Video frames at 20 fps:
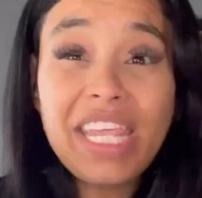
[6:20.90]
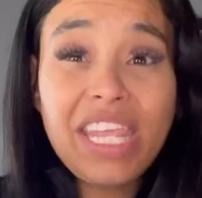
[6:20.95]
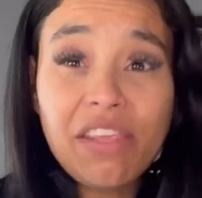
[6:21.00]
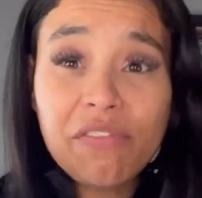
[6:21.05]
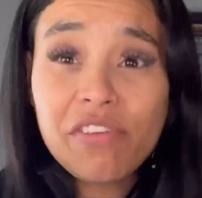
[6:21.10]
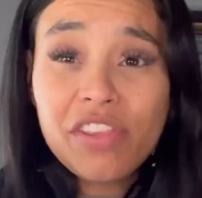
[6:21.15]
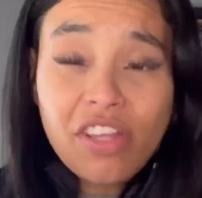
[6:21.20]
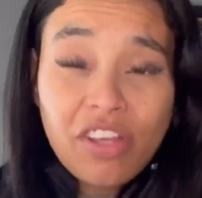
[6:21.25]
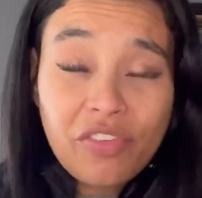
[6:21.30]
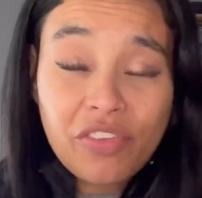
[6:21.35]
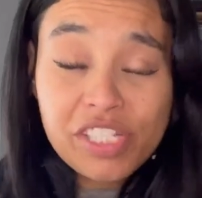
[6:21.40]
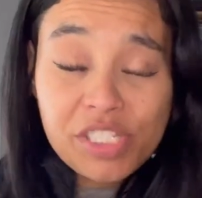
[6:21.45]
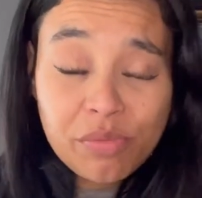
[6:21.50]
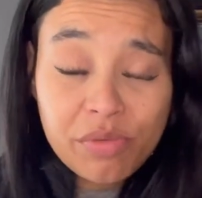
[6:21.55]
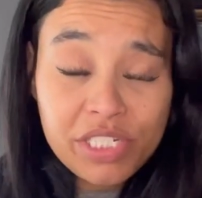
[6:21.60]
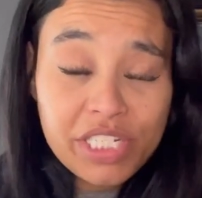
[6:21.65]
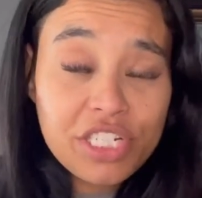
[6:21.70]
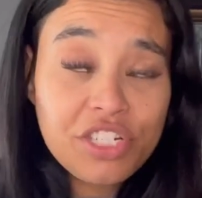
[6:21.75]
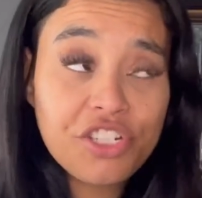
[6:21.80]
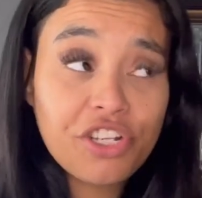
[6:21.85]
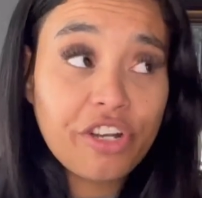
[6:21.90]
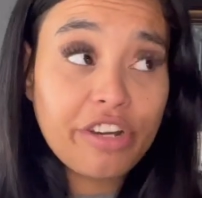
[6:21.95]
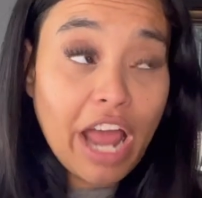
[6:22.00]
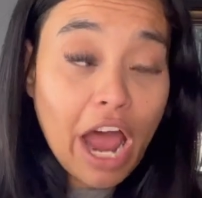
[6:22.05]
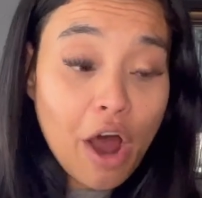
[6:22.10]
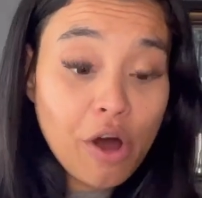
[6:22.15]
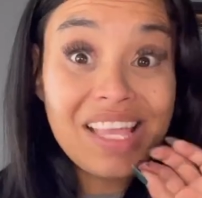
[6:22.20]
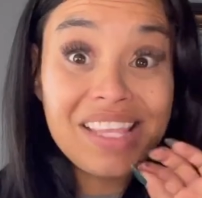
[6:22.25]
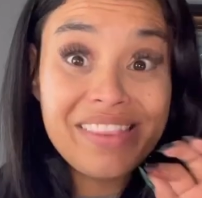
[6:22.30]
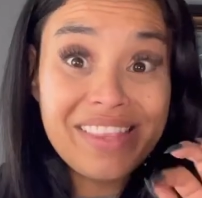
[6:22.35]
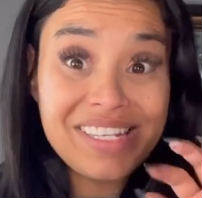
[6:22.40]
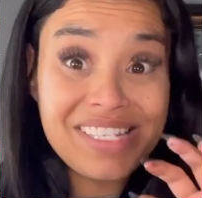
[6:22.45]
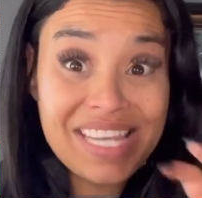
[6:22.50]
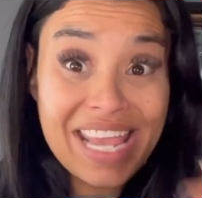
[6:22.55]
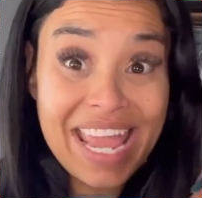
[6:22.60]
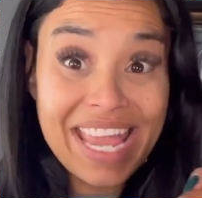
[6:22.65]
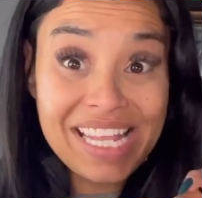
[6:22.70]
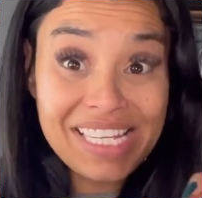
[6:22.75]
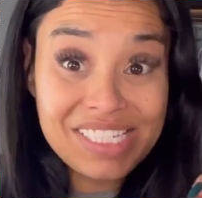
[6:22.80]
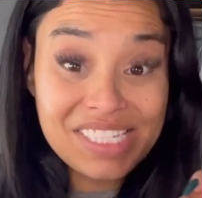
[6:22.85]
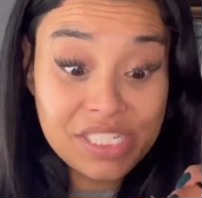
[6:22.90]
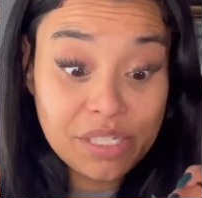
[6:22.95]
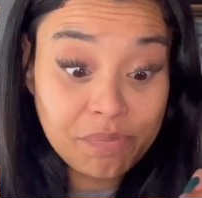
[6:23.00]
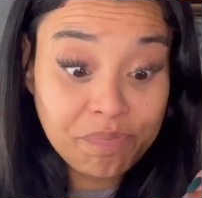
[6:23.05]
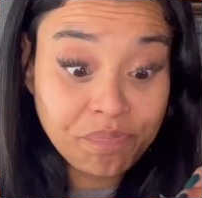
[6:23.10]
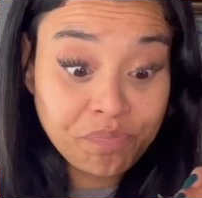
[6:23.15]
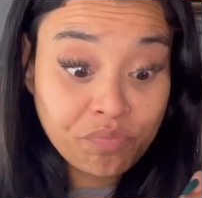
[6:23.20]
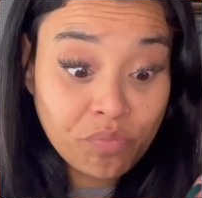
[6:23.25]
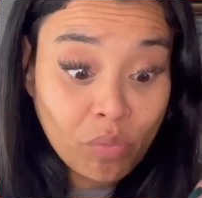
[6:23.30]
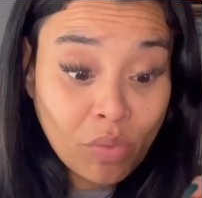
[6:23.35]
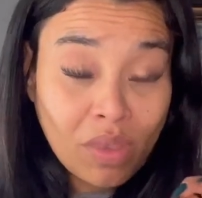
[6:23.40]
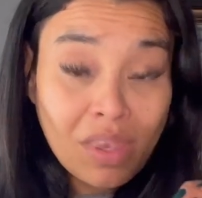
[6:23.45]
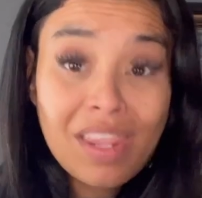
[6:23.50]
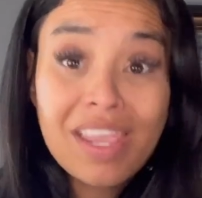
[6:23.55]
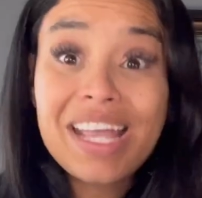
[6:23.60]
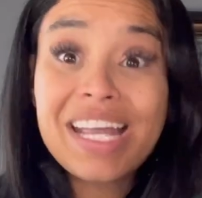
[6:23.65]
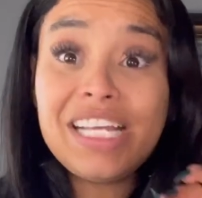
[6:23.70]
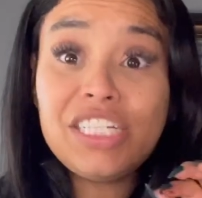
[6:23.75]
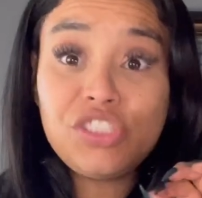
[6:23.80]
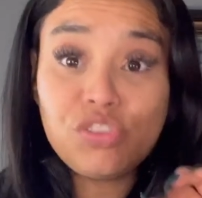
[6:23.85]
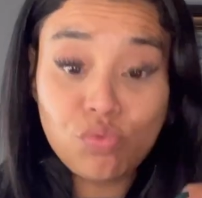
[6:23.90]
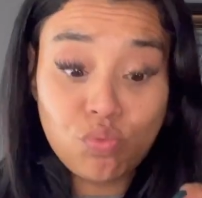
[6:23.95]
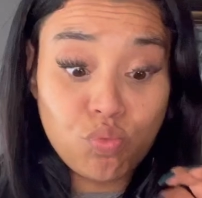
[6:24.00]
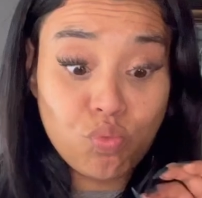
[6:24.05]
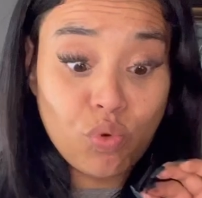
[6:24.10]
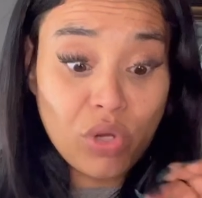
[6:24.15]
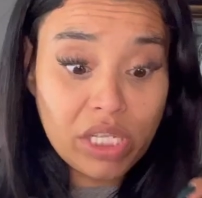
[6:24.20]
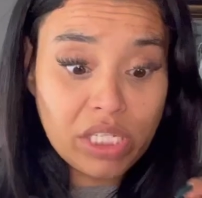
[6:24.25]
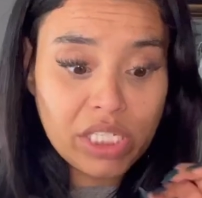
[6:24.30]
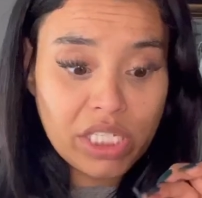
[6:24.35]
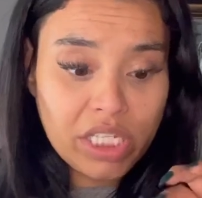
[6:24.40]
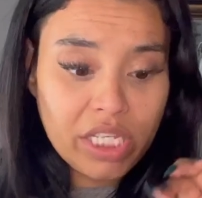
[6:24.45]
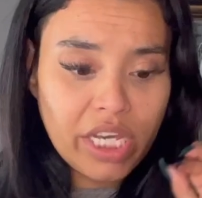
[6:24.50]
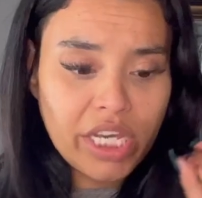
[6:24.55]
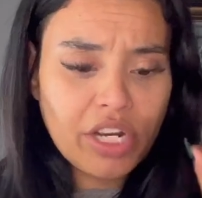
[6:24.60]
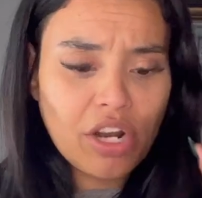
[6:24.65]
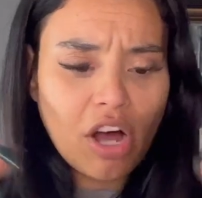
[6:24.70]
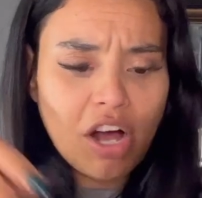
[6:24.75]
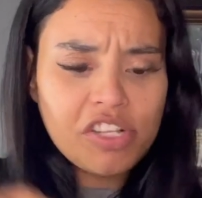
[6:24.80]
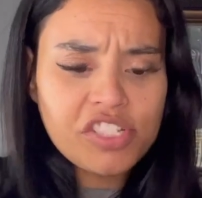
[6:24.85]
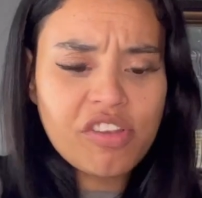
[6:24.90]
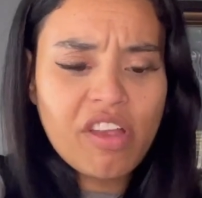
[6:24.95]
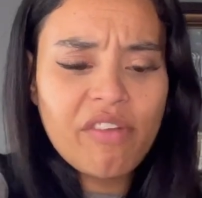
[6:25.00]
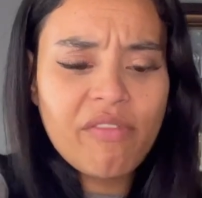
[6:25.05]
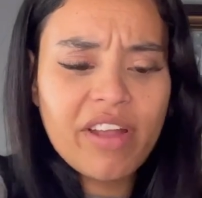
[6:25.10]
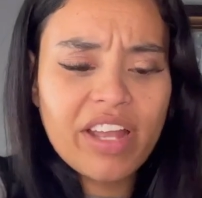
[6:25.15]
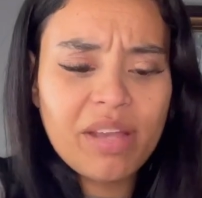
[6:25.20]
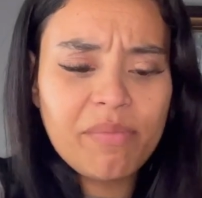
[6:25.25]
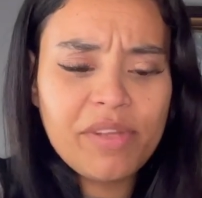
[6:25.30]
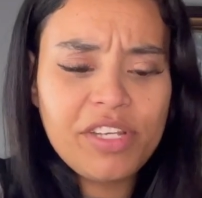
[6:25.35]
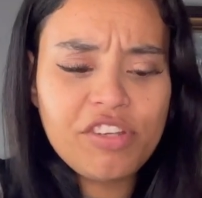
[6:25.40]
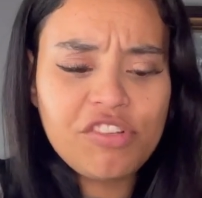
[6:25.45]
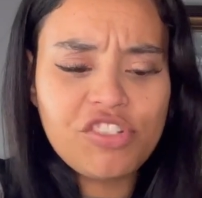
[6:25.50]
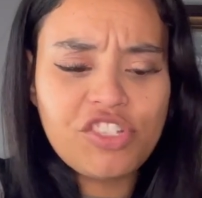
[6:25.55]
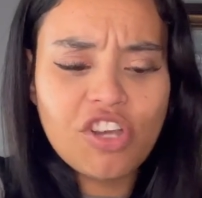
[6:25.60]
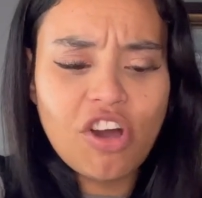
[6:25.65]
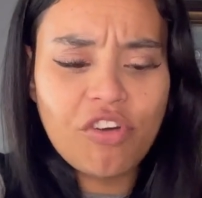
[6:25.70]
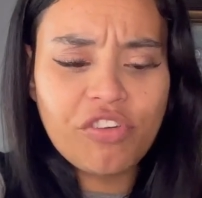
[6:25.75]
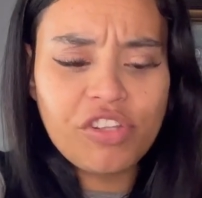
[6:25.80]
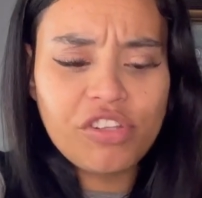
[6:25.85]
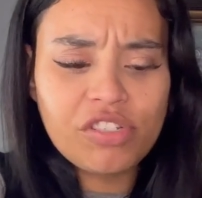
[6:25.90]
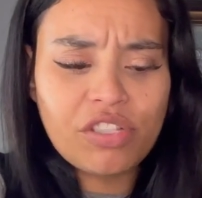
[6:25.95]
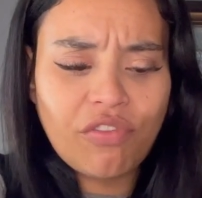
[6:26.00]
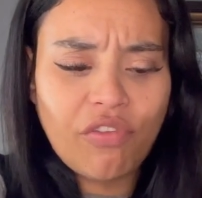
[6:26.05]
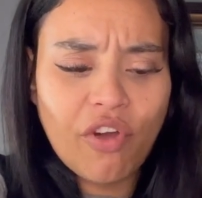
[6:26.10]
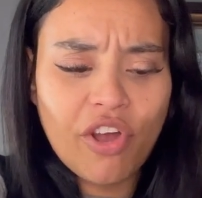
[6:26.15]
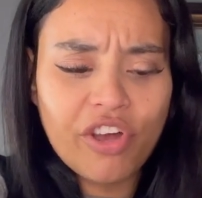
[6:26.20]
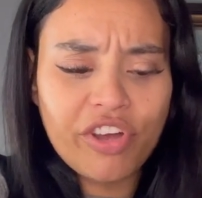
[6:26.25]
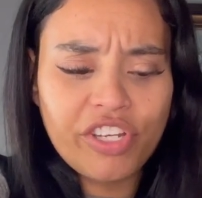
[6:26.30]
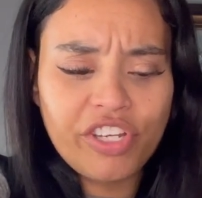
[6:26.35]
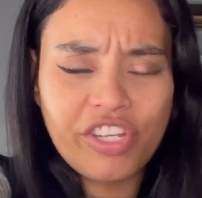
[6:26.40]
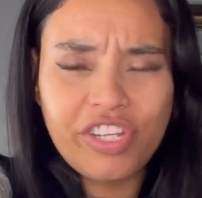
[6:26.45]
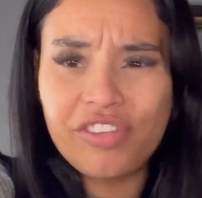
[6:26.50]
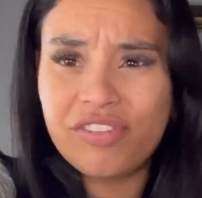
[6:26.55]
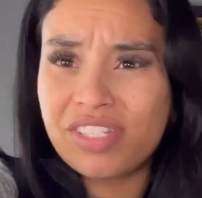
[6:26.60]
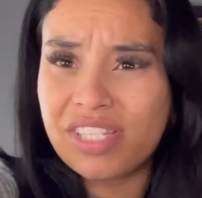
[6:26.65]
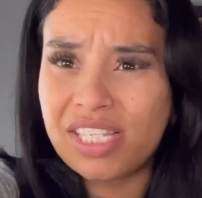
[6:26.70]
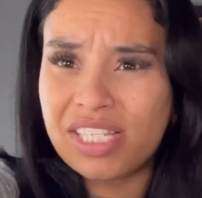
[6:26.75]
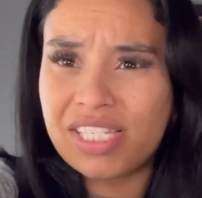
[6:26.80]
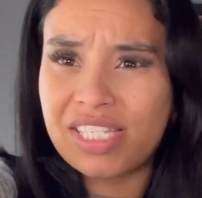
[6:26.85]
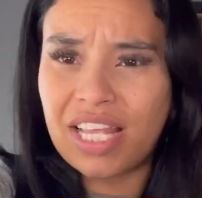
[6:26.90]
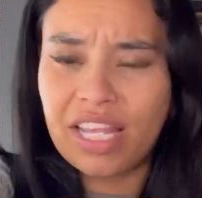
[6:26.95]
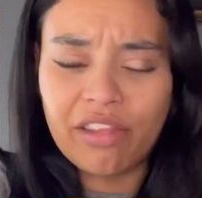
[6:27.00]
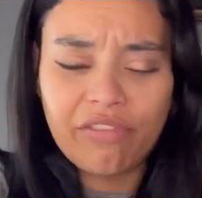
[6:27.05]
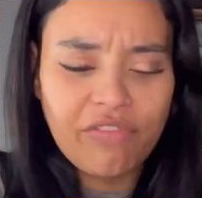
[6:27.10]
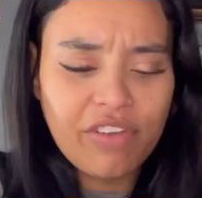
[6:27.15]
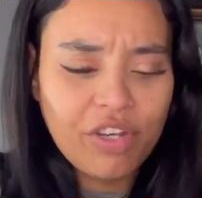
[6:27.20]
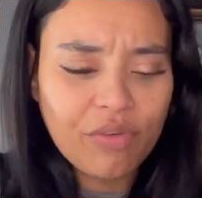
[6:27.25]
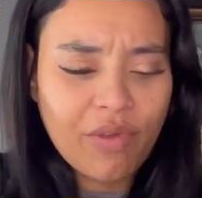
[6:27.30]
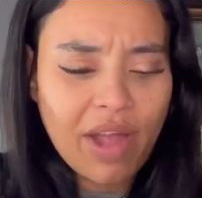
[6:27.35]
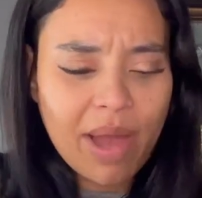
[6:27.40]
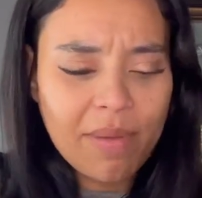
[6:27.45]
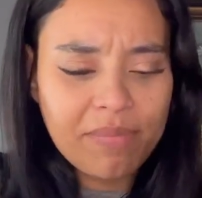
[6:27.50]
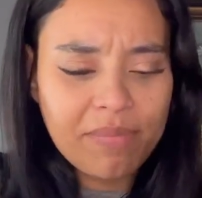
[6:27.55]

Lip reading: Even though this one didn't turn out, the taste is really good. Also, I recommend you don't use foil and you use the cellophane wrap